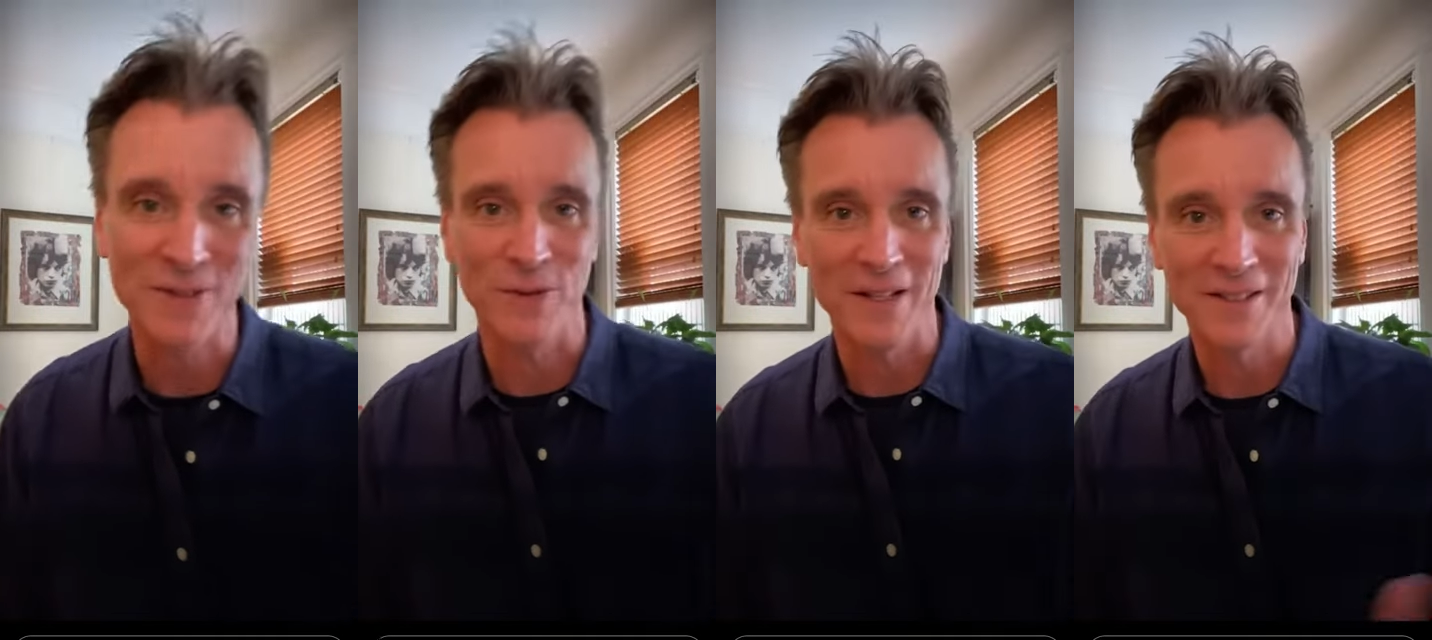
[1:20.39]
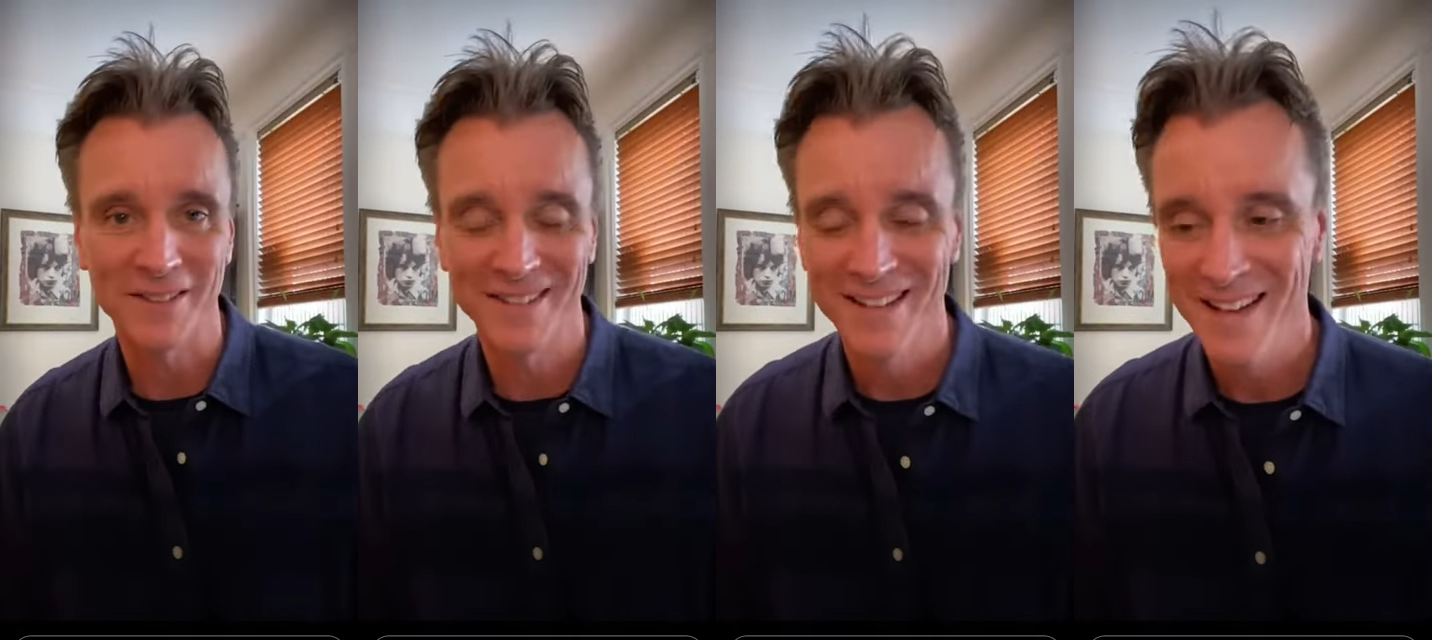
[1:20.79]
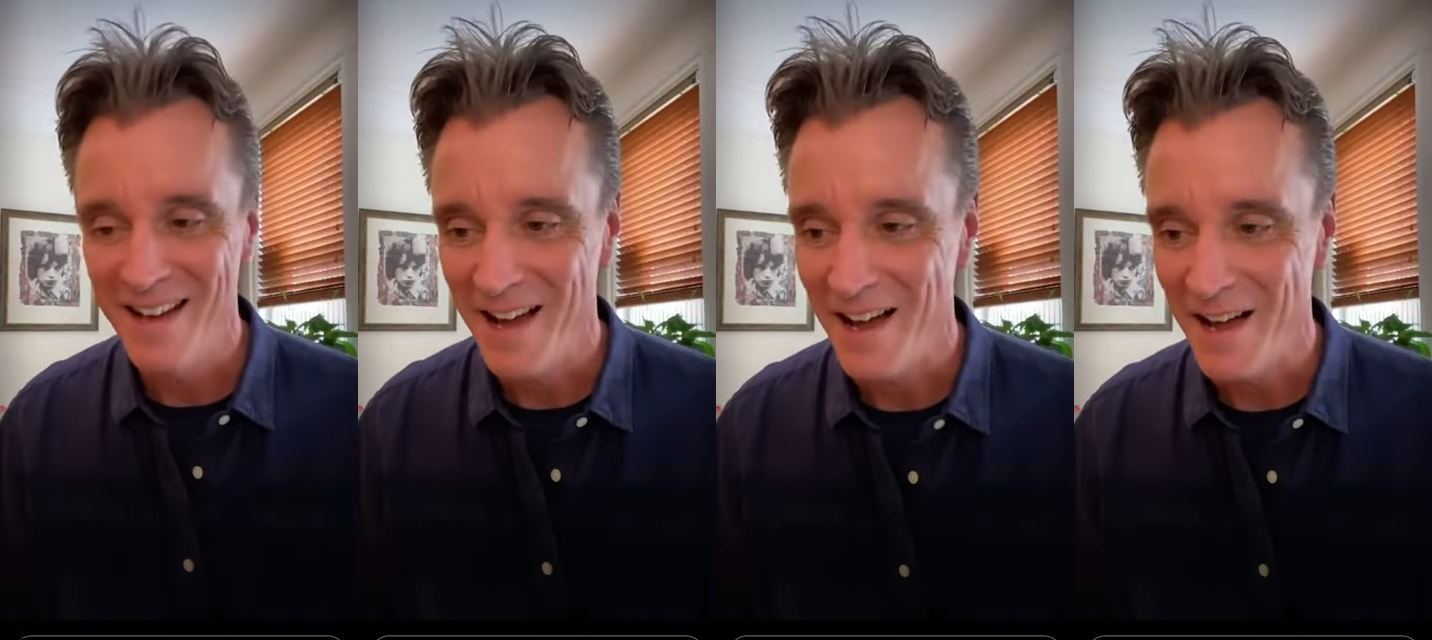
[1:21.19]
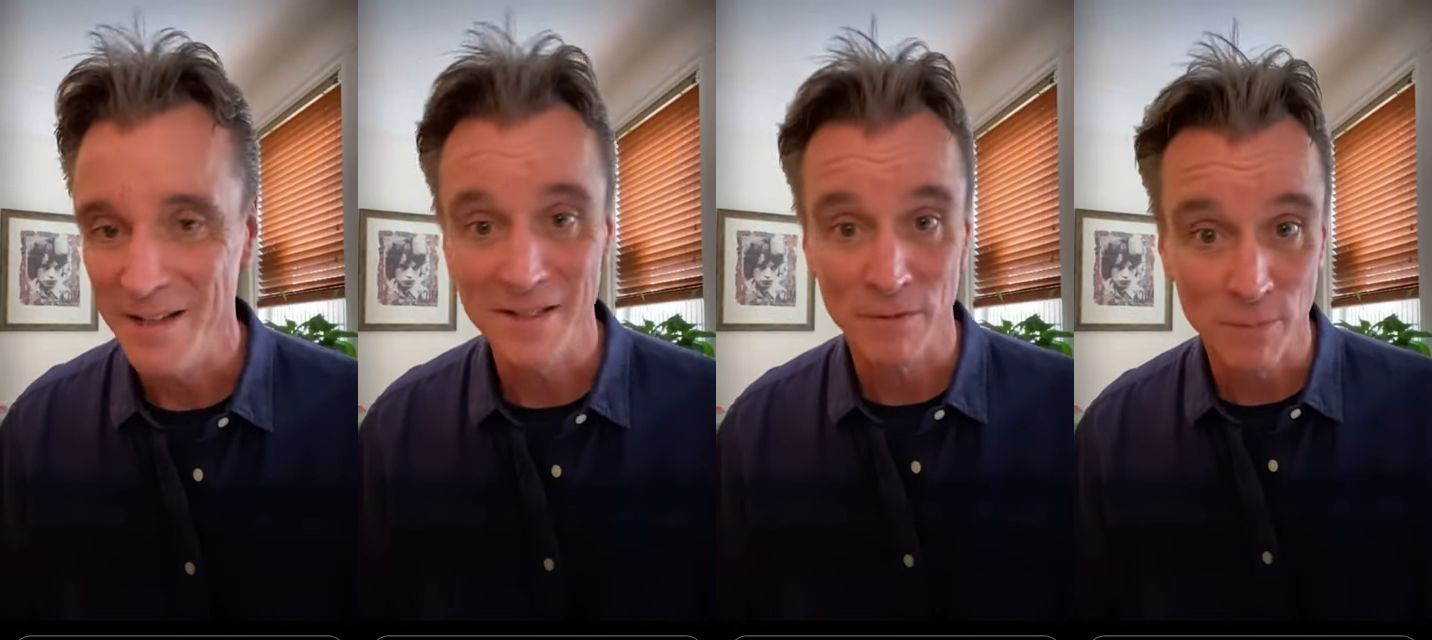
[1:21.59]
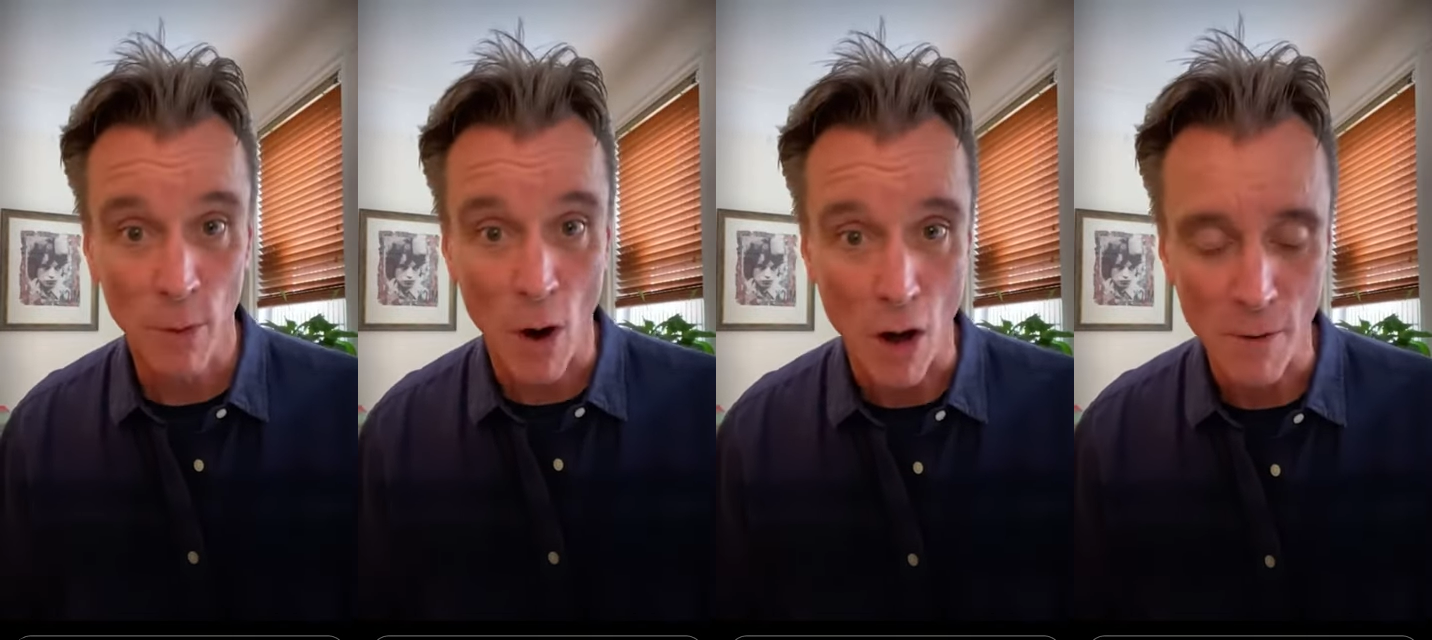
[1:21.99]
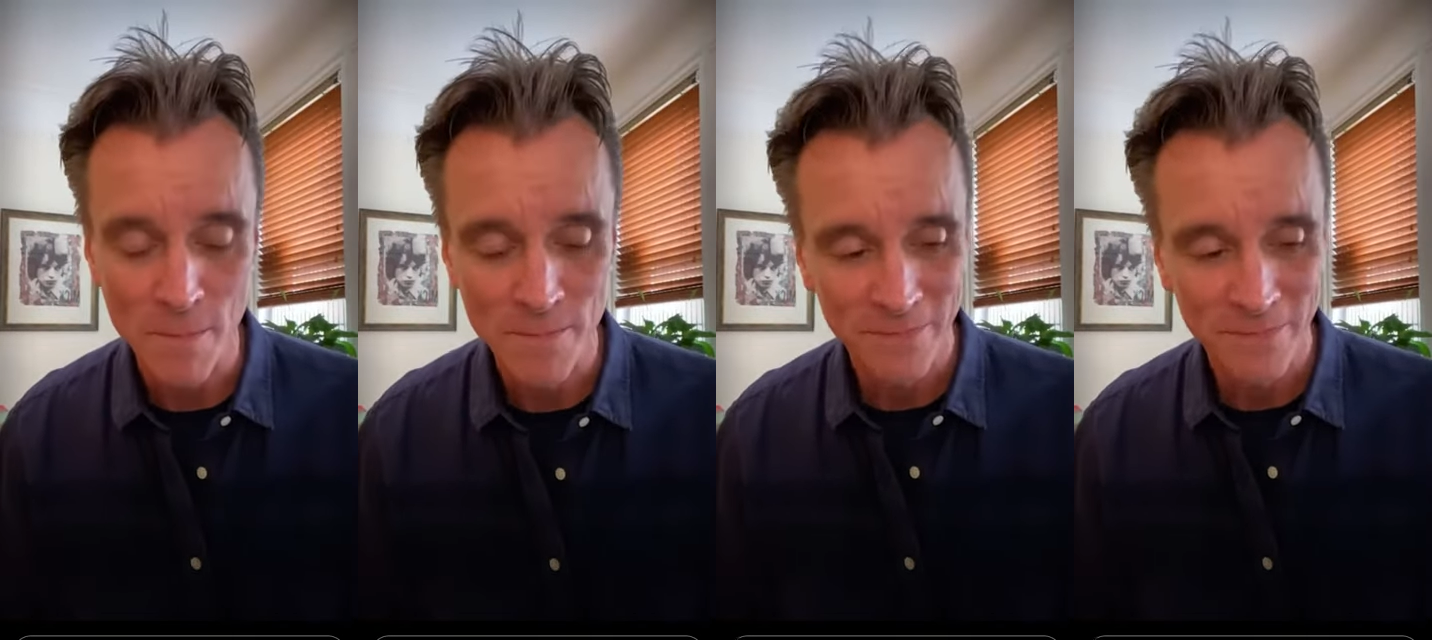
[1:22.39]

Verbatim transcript: friends, uh, his name is Paul,